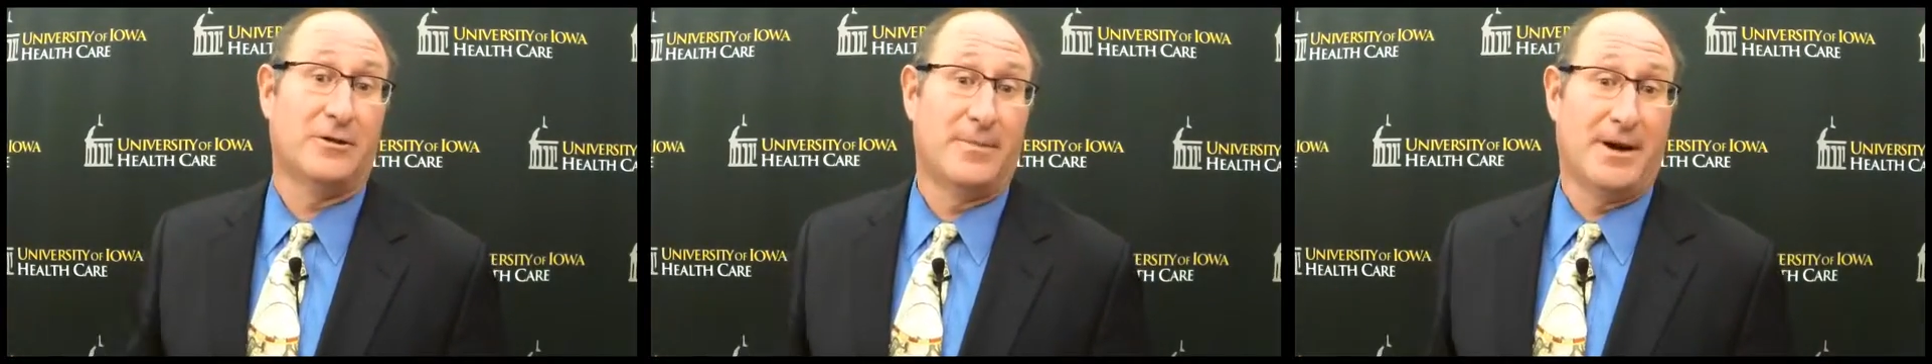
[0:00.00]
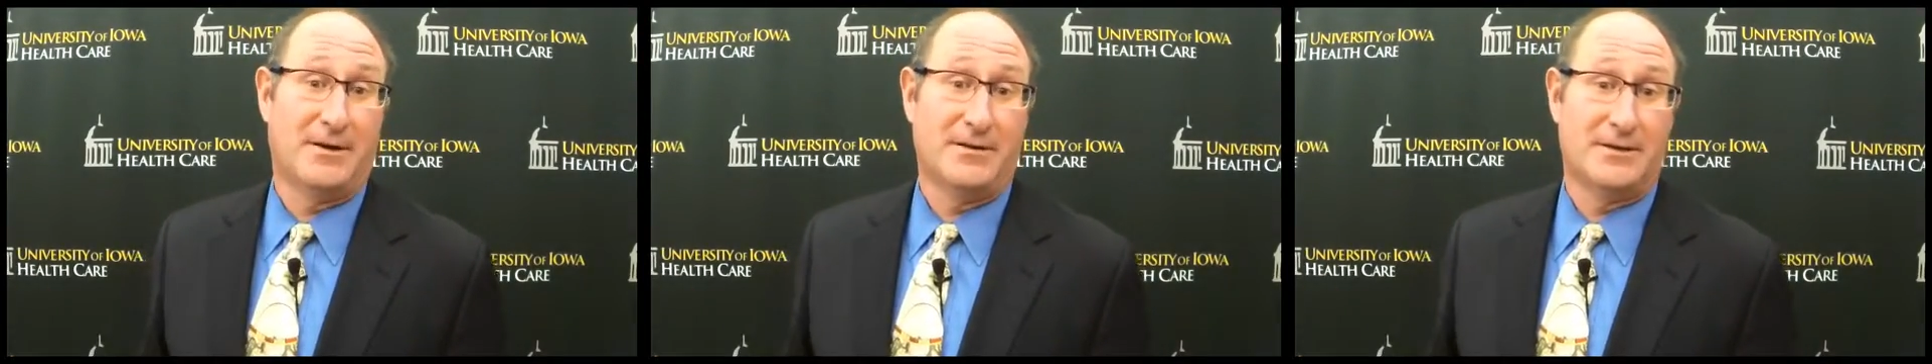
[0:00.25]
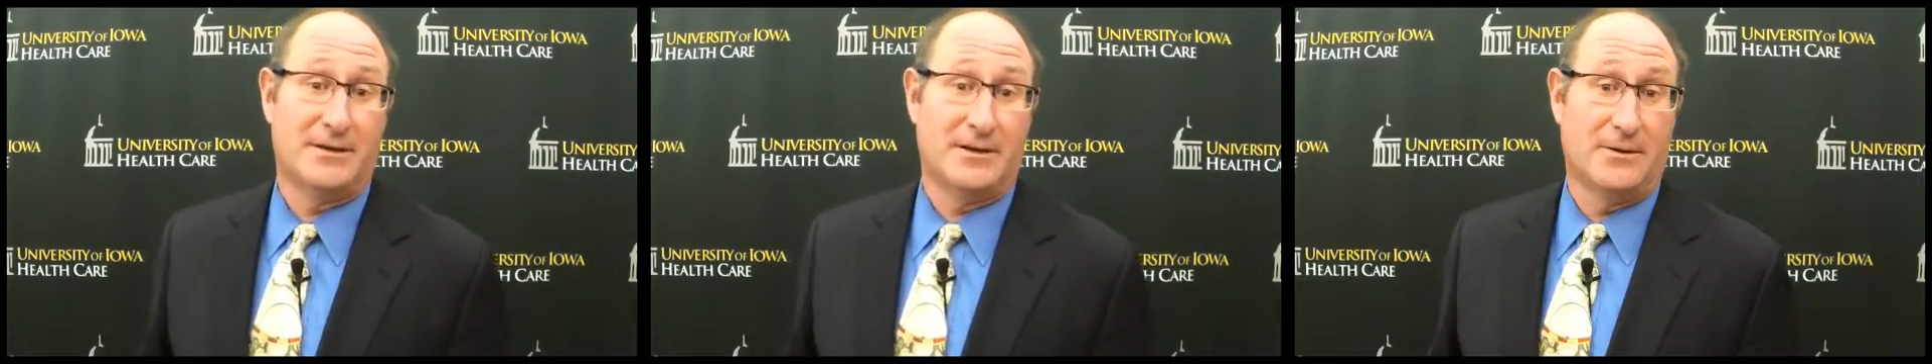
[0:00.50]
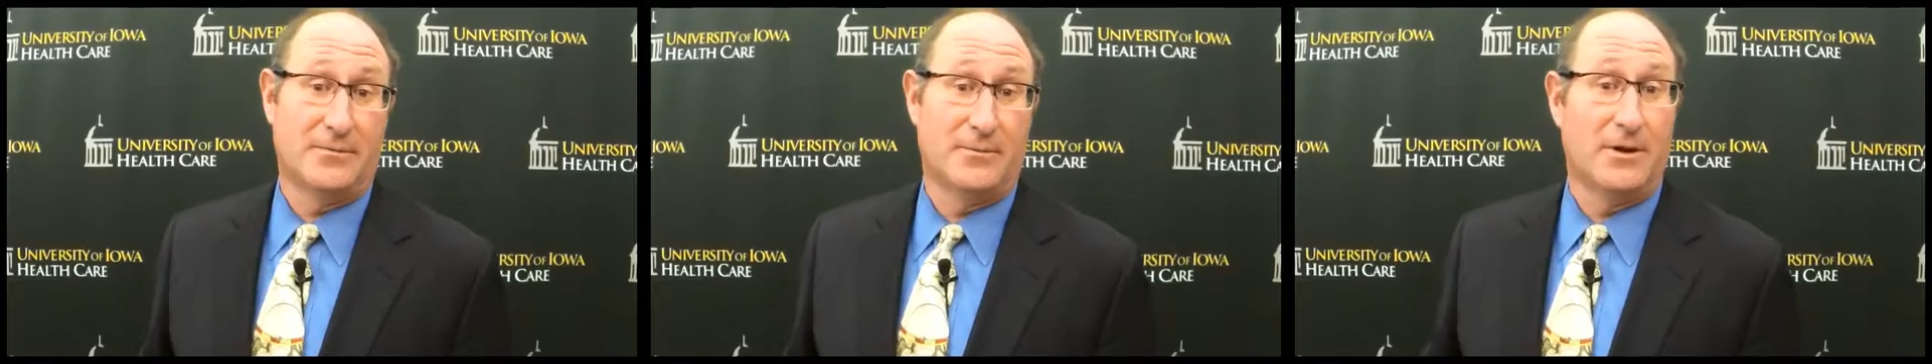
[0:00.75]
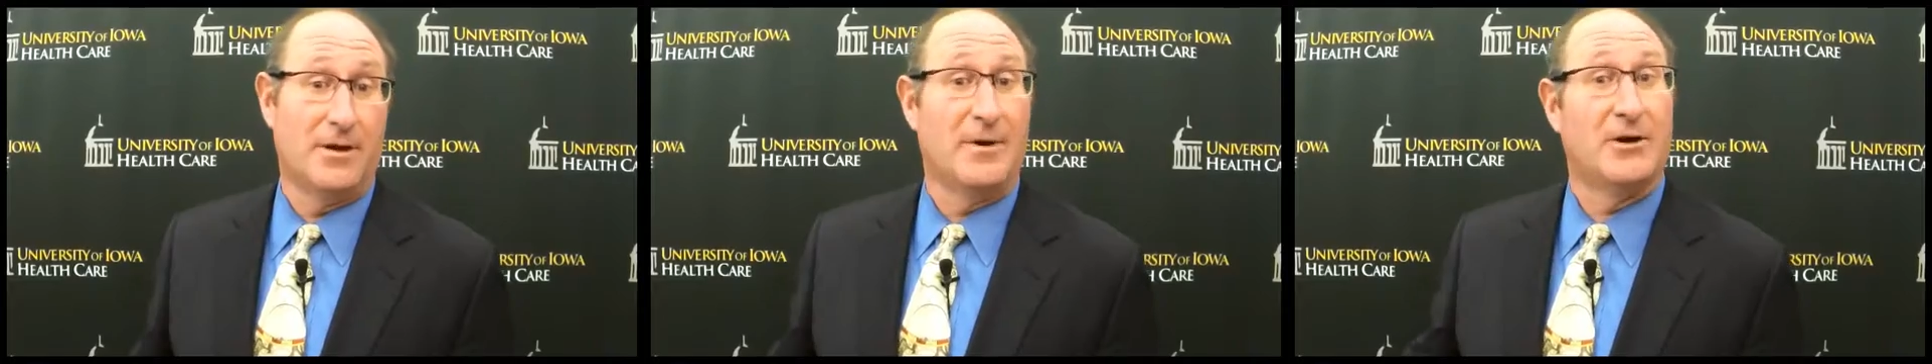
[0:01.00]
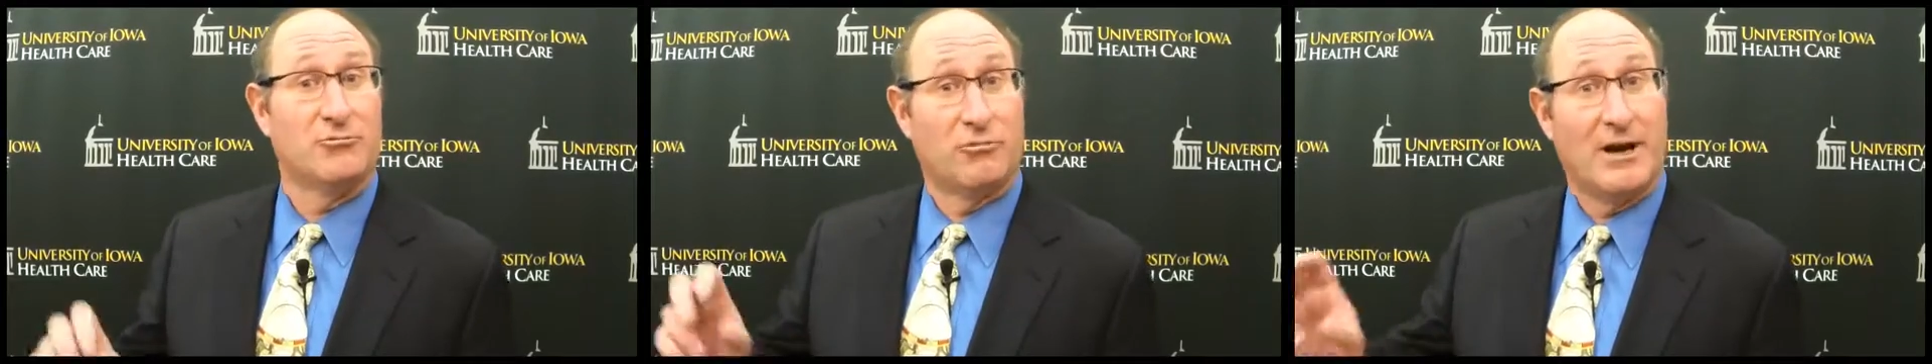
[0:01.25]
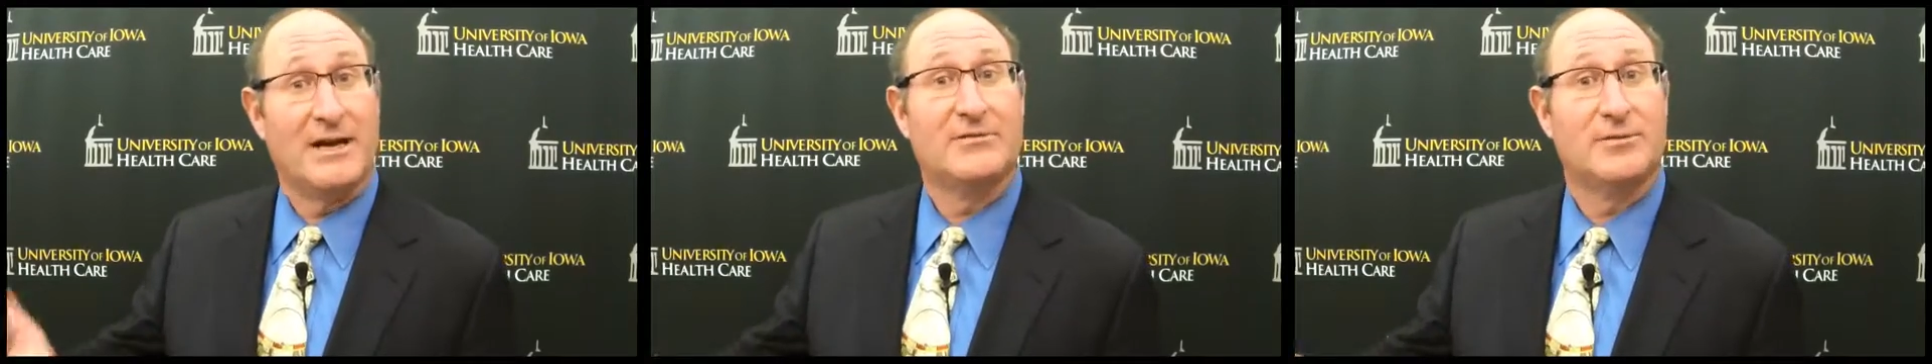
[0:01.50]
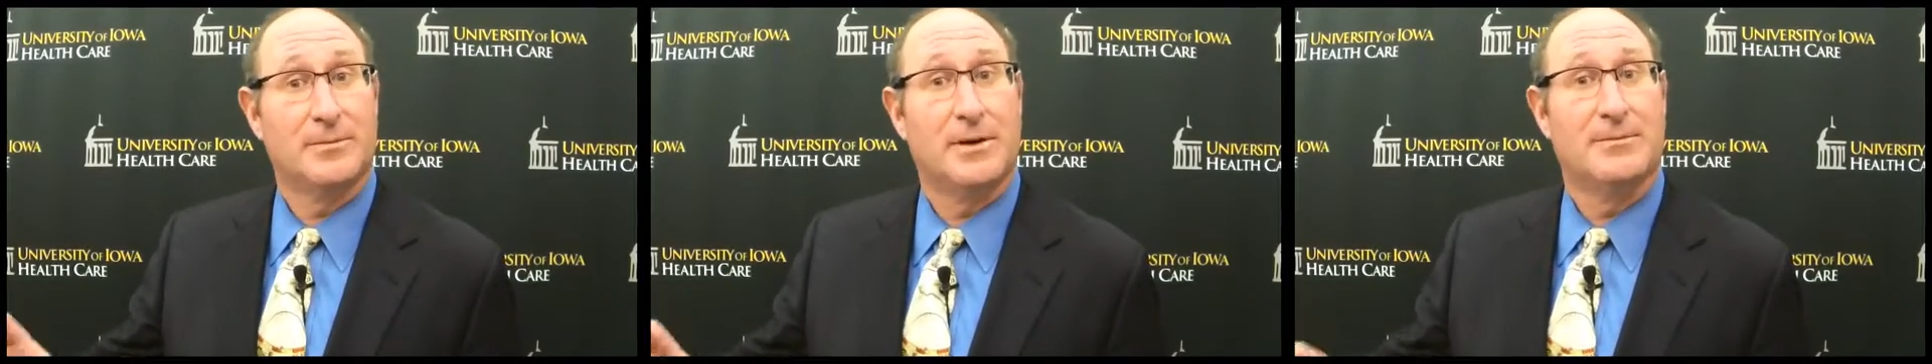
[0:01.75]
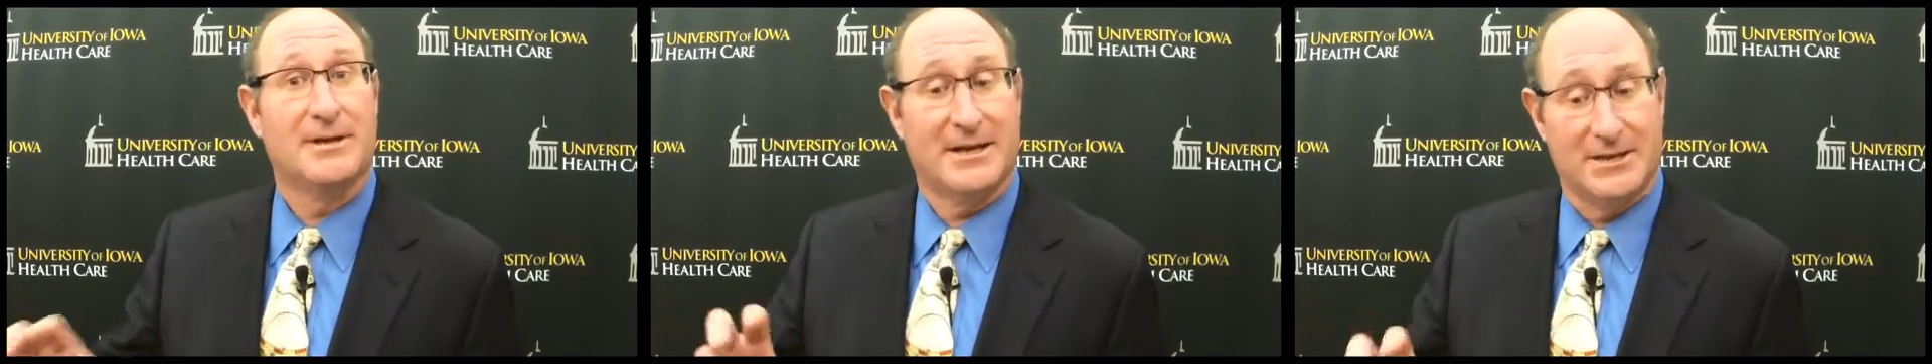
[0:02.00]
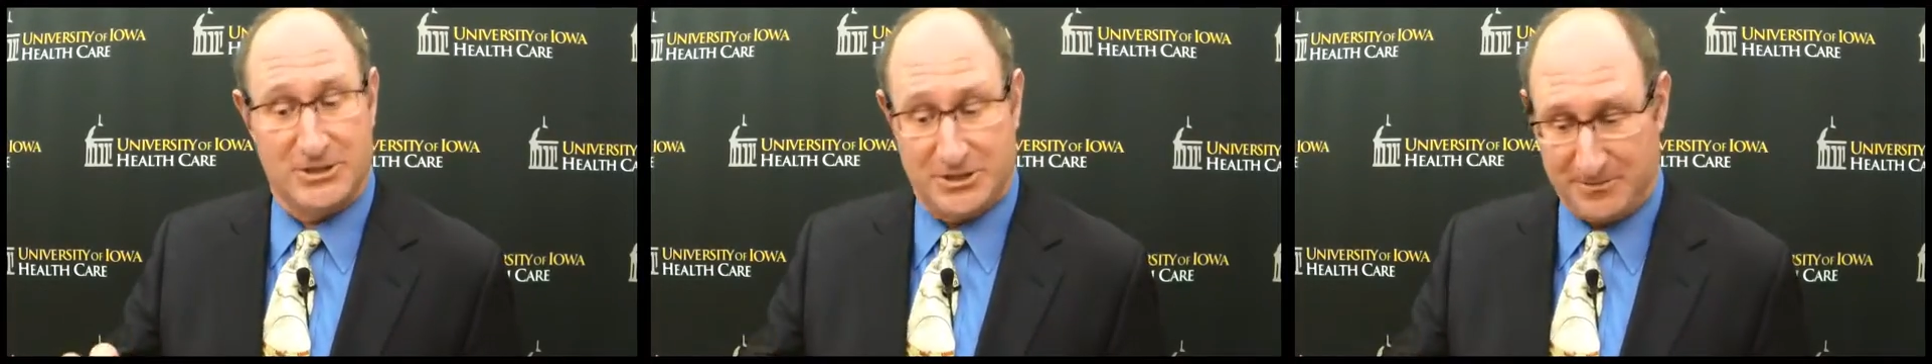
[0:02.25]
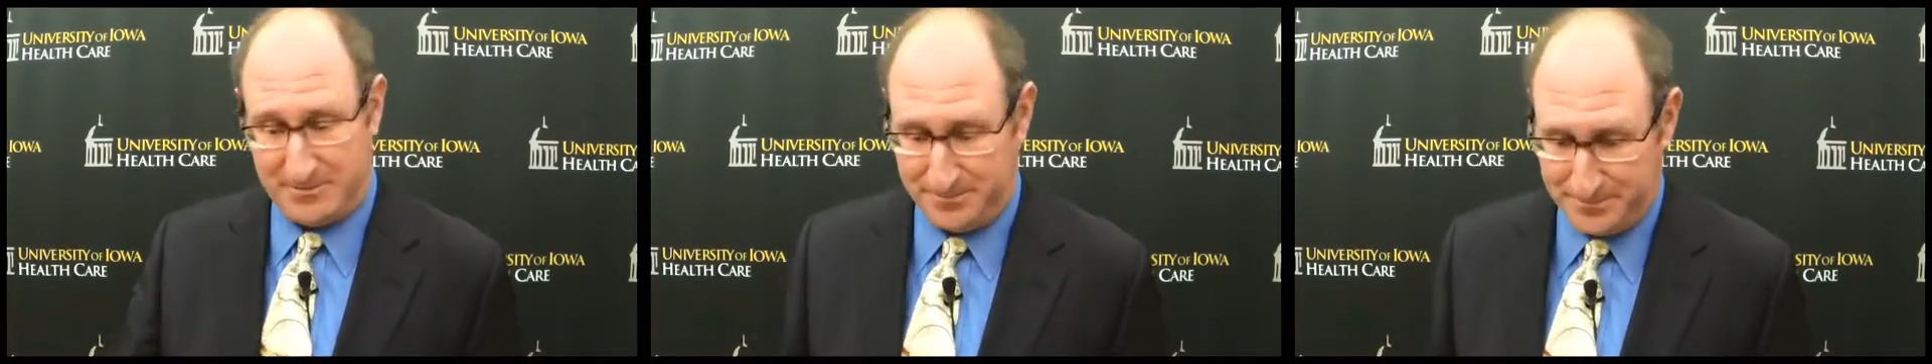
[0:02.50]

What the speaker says: about writing for publication.